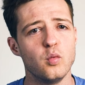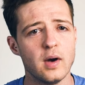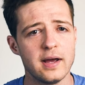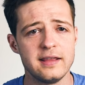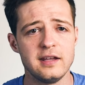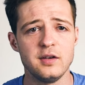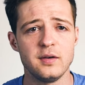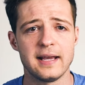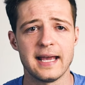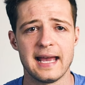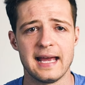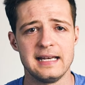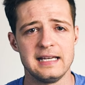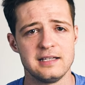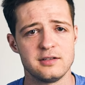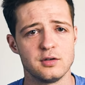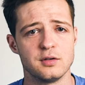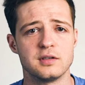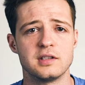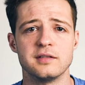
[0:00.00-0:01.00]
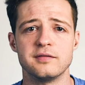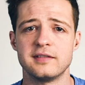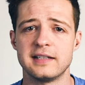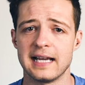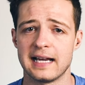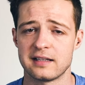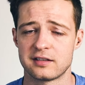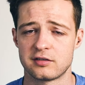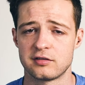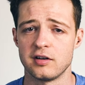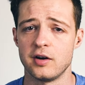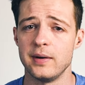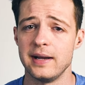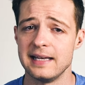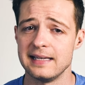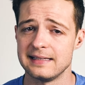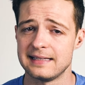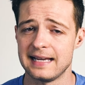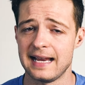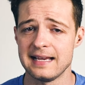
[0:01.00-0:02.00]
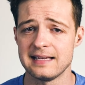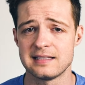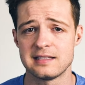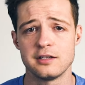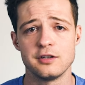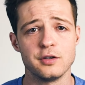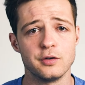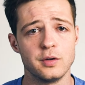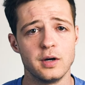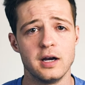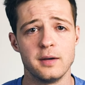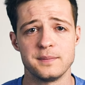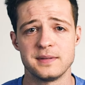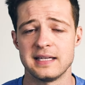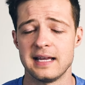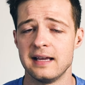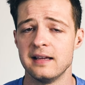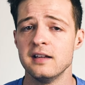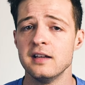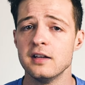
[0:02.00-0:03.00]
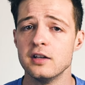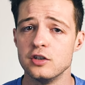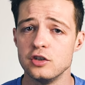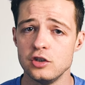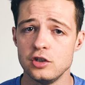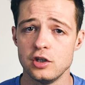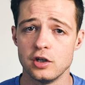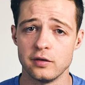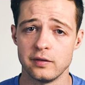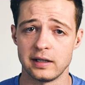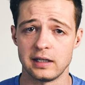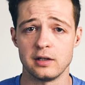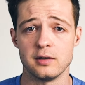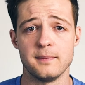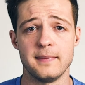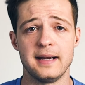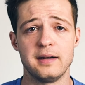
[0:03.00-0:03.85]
whether you get any sort of gastrointestinal upset during your